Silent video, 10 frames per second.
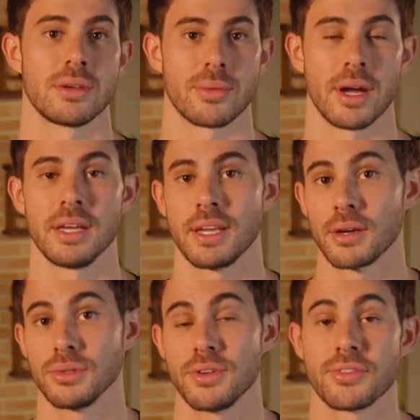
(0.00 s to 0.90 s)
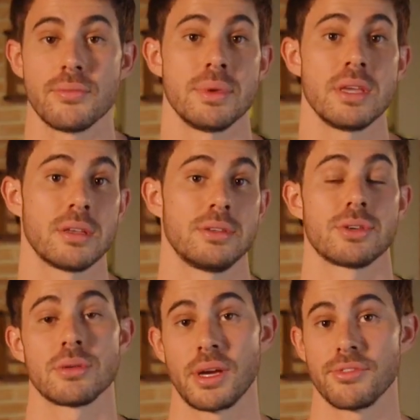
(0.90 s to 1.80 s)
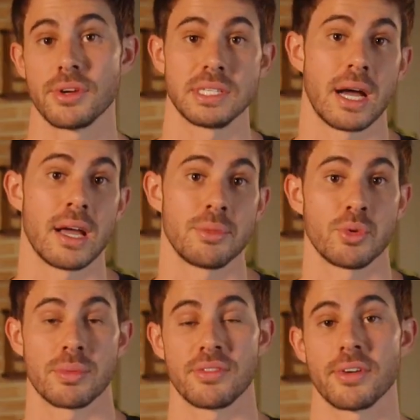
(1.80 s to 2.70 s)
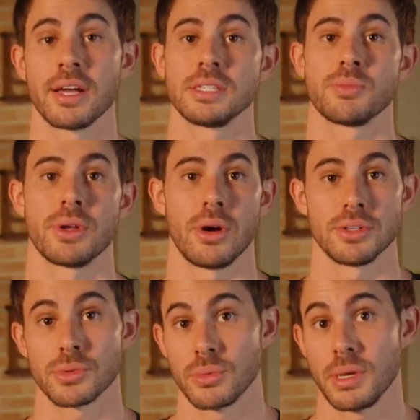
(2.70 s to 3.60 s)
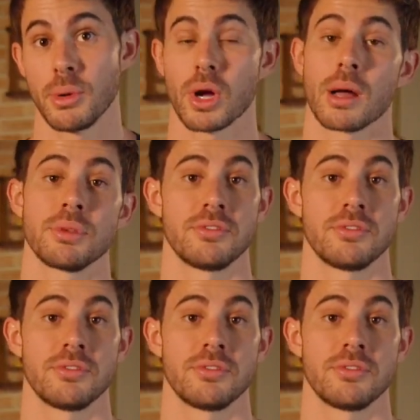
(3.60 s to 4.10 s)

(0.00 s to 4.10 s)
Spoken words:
right? Not only for me and during my free time and with my friends, but also when people come to